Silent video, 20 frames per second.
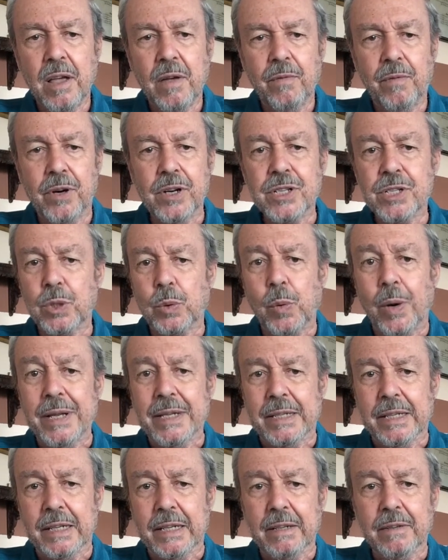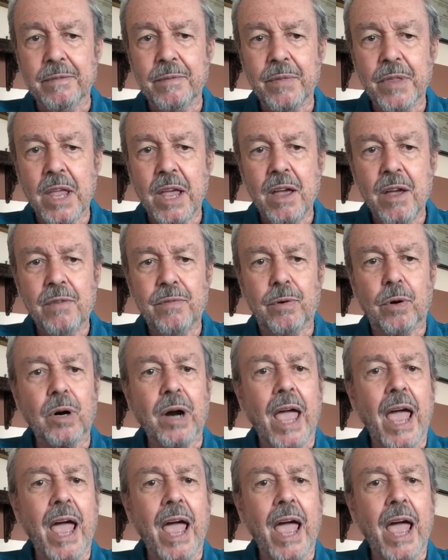Verse 20, "For